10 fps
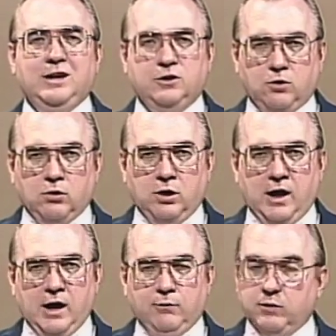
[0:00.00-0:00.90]
eternal
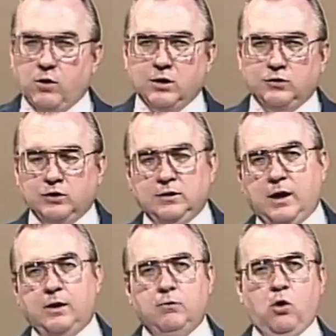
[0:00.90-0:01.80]
life. We've already seen
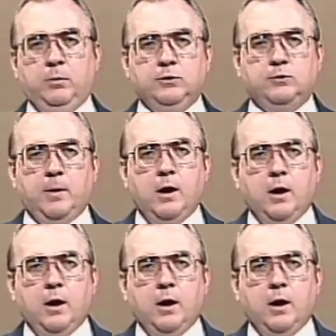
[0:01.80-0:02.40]
that in Romans.